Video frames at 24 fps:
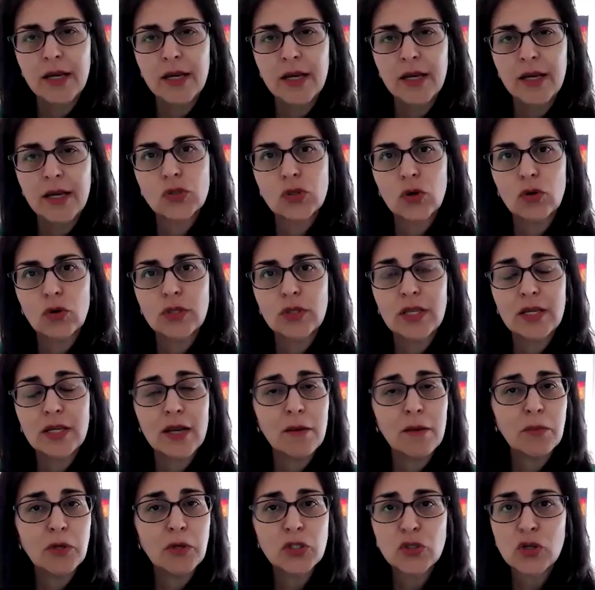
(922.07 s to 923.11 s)
So the
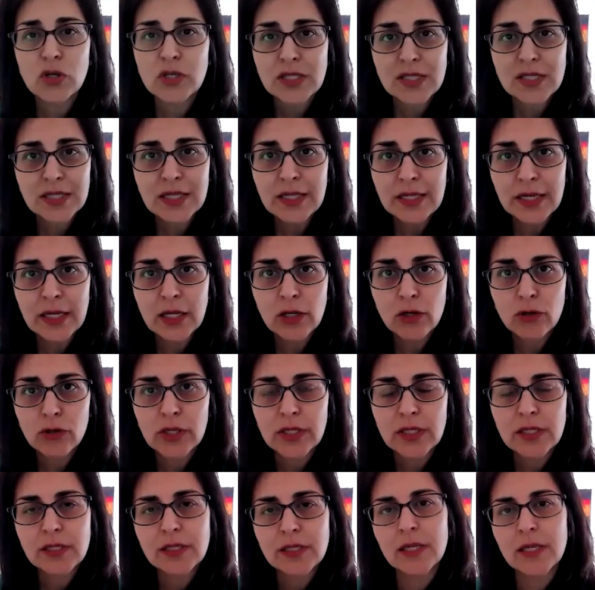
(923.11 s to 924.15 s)
numbers are still
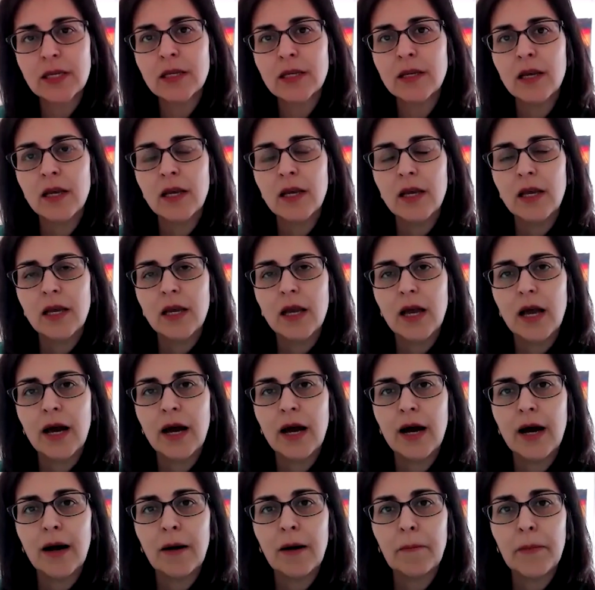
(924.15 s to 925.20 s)
increasing.
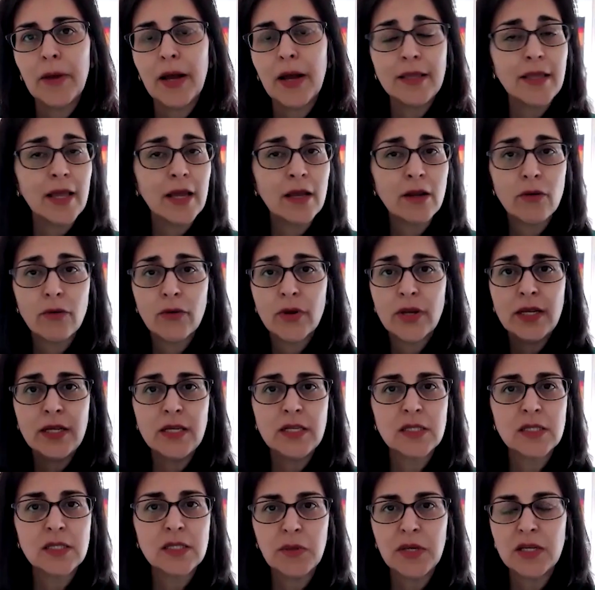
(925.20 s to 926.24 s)
And that really
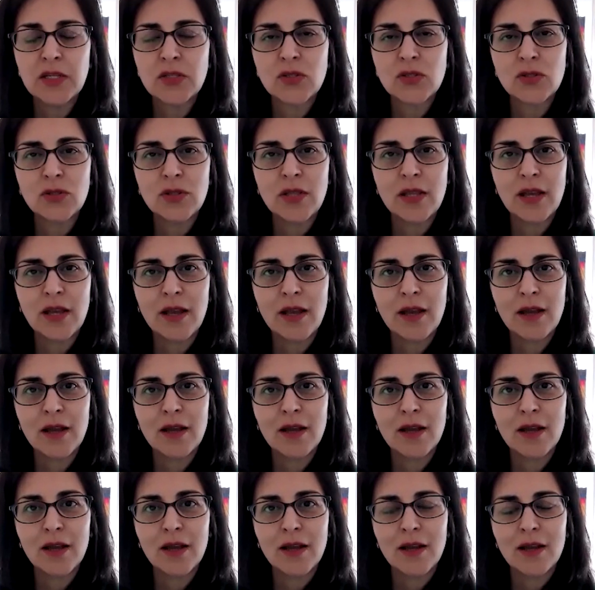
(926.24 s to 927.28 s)
speaks to
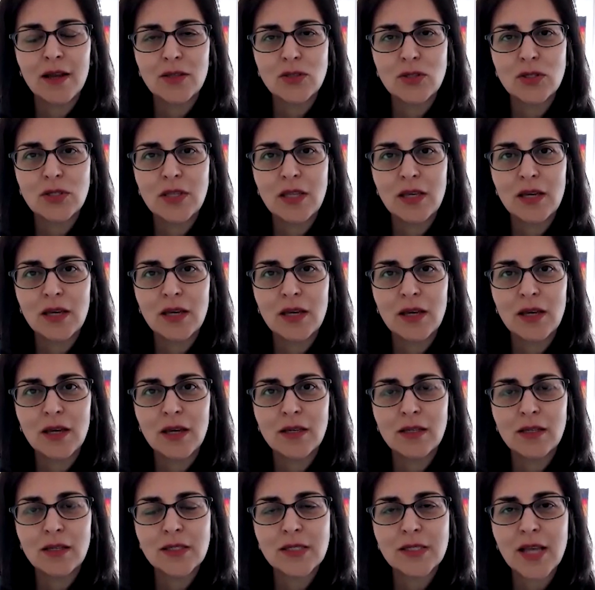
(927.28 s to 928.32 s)
the
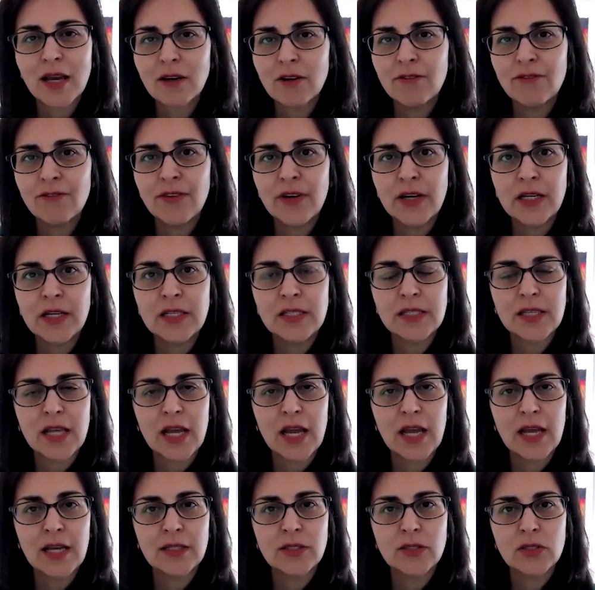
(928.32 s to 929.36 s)
sacrifice
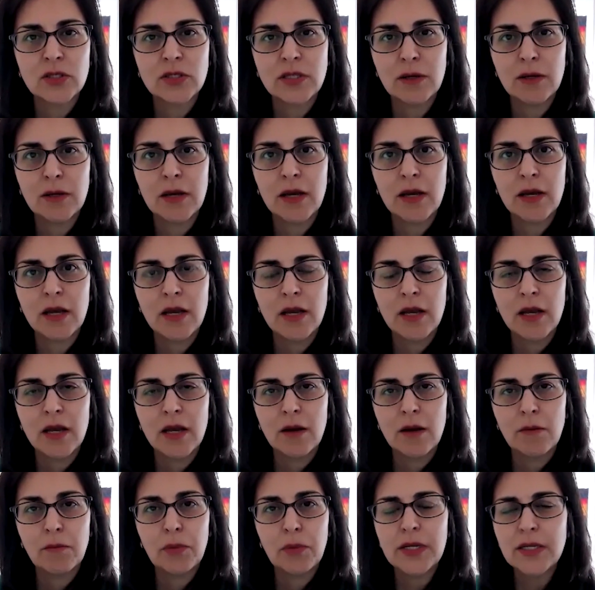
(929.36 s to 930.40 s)
and to the
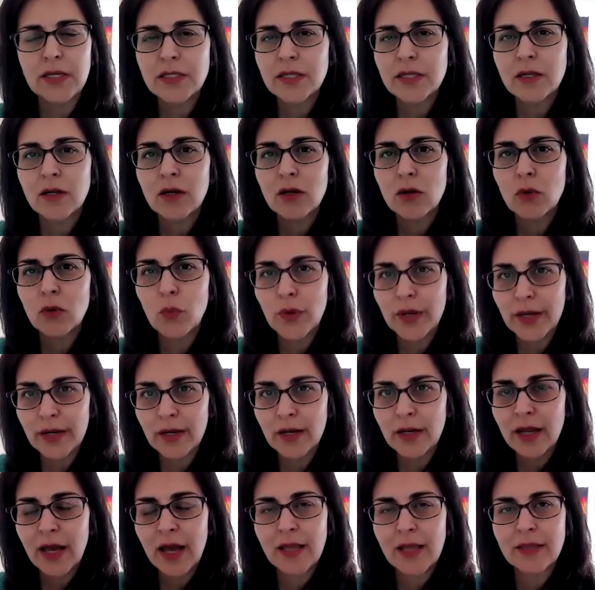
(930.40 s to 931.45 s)
political
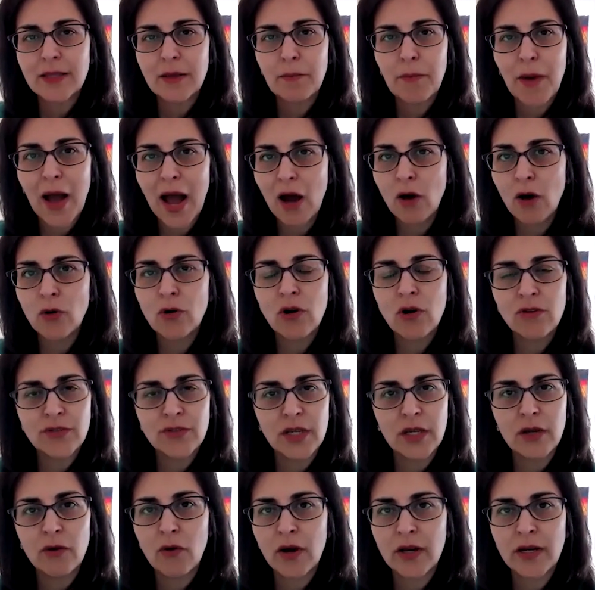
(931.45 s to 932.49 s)
will and the power of
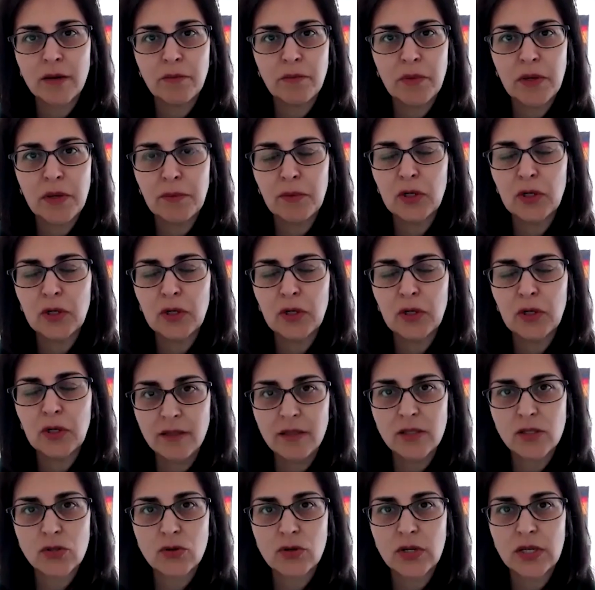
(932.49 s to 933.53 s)
the Iranian people in
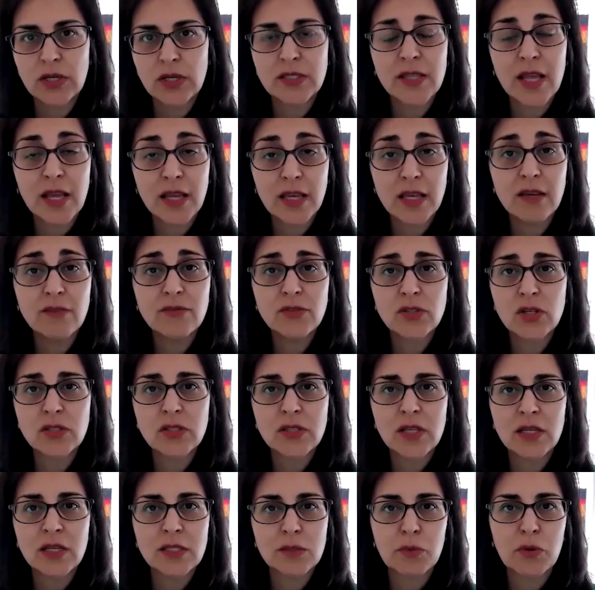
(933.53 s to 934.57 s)
the streets that gives us
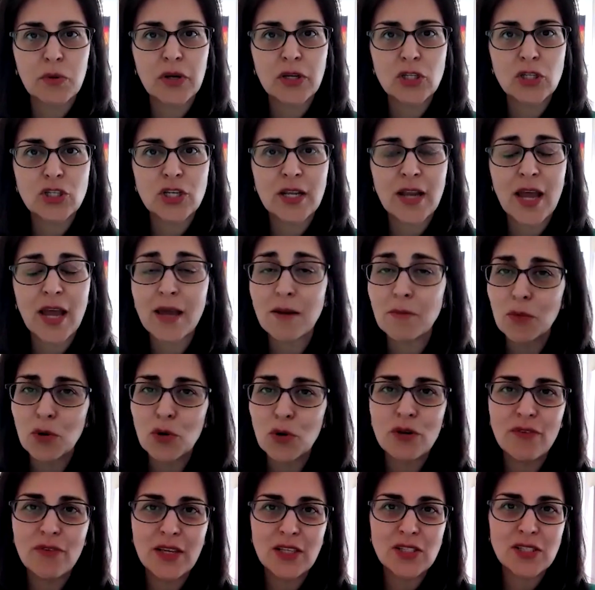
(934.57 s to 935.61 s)
the inspiration and
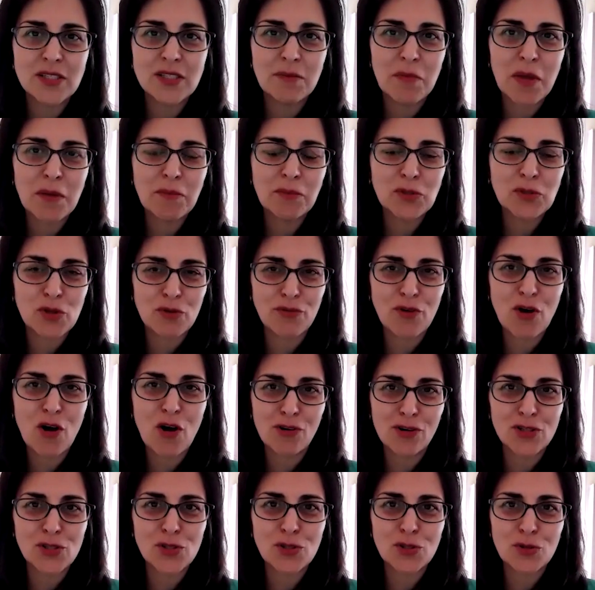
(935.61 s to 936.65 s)
motivates the members of
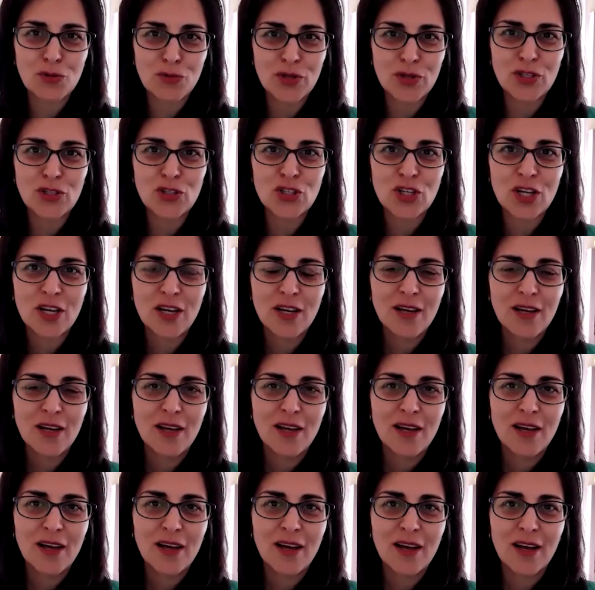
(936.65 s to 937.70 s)
Congress to reach
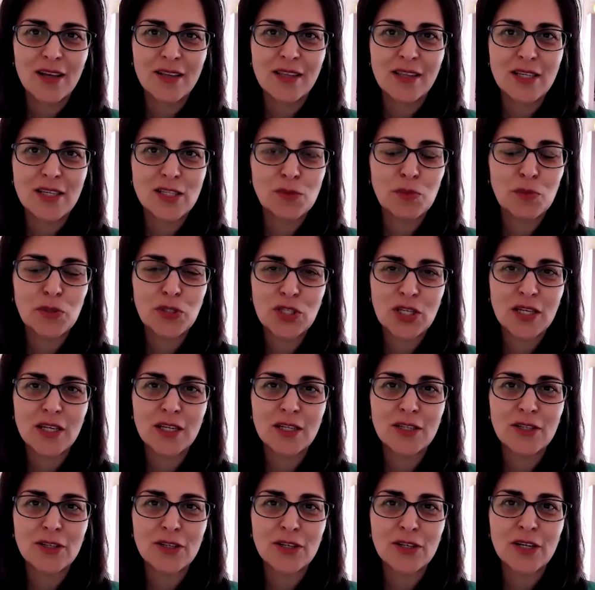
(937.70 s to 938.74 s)
this
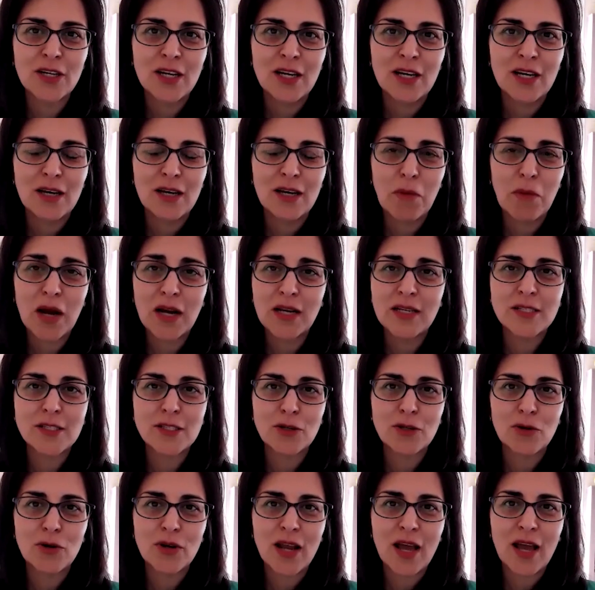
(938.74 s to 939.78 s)
particular
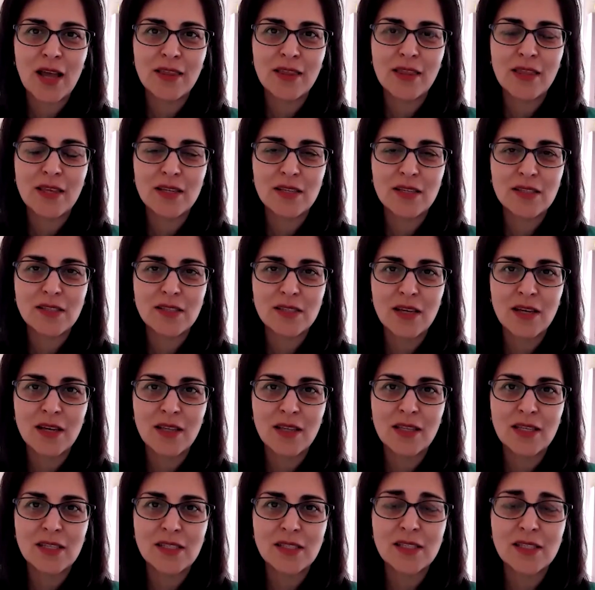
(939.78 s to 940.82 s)
milestone and this
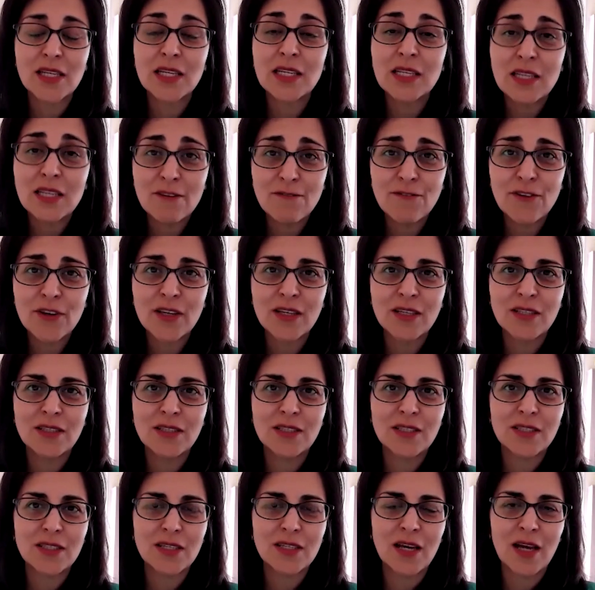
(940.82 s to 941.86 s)

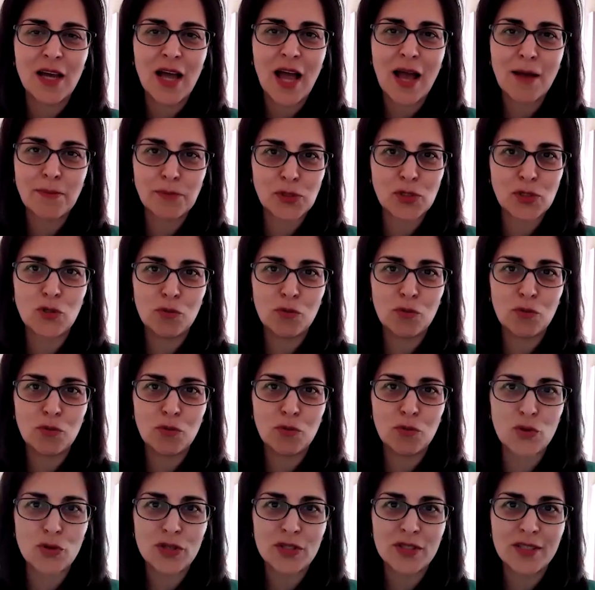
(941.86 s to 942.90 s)
significant absolute
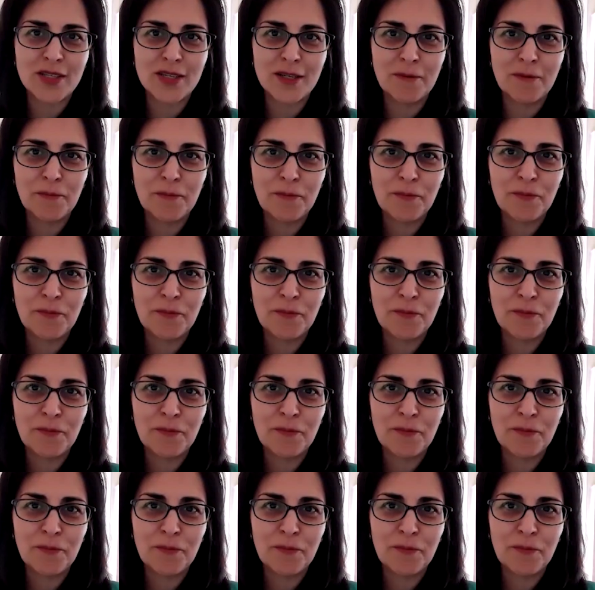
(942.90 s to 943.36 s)
majority.